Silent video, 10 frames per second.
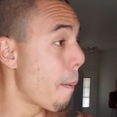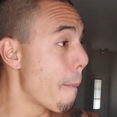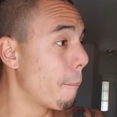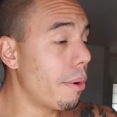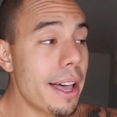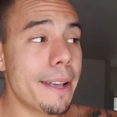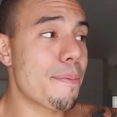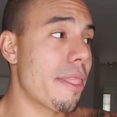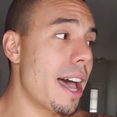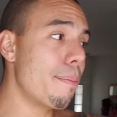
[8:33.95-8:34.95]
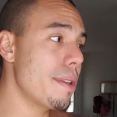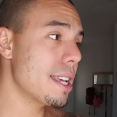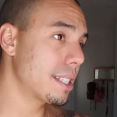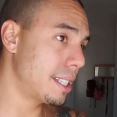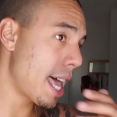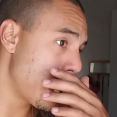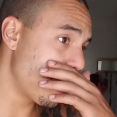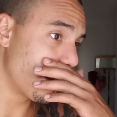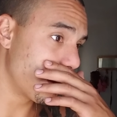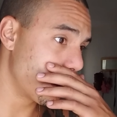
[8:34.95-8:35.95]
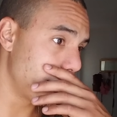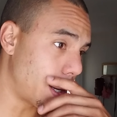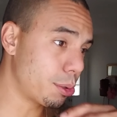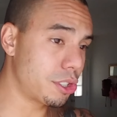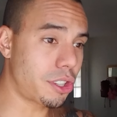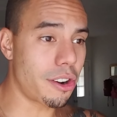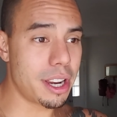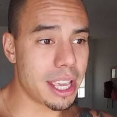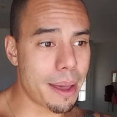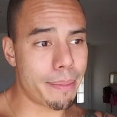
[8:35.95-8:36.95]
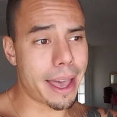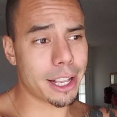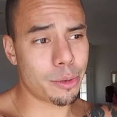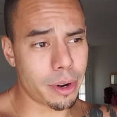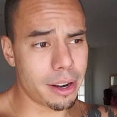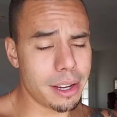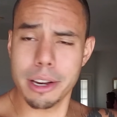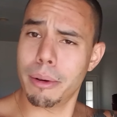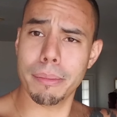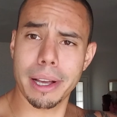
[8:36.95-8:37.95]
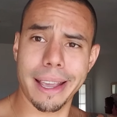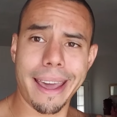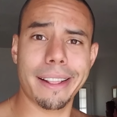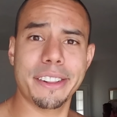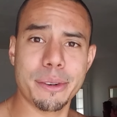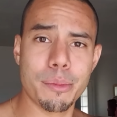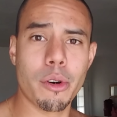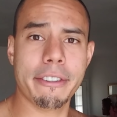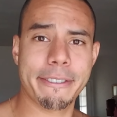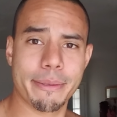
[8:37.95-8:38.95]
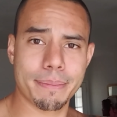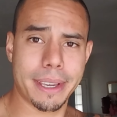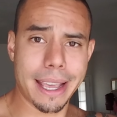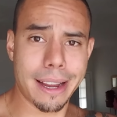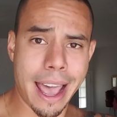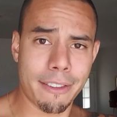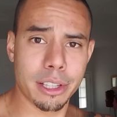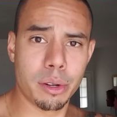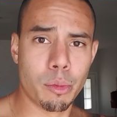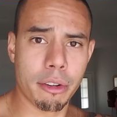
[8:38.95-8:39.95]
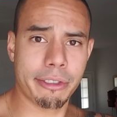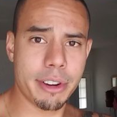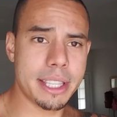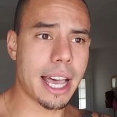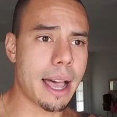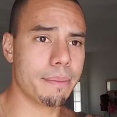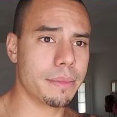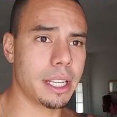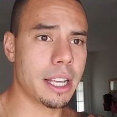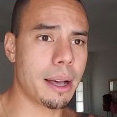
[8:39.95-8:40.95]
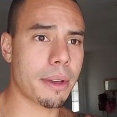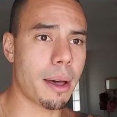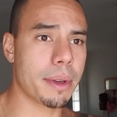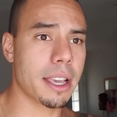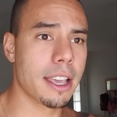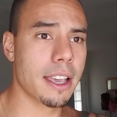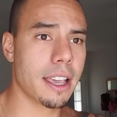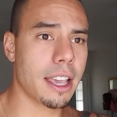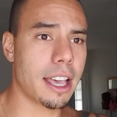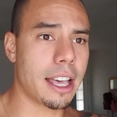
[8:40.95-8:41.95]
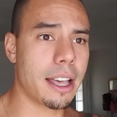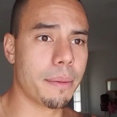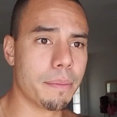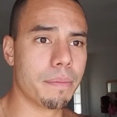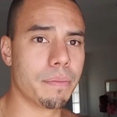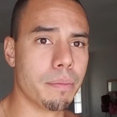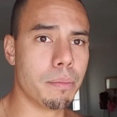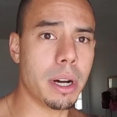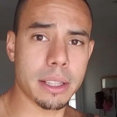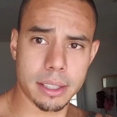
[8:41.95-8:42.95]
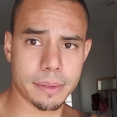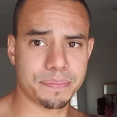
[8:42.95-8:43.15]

But that being said, I'm starting to get back to where, I got gonna have a little more free time in the upcoming months.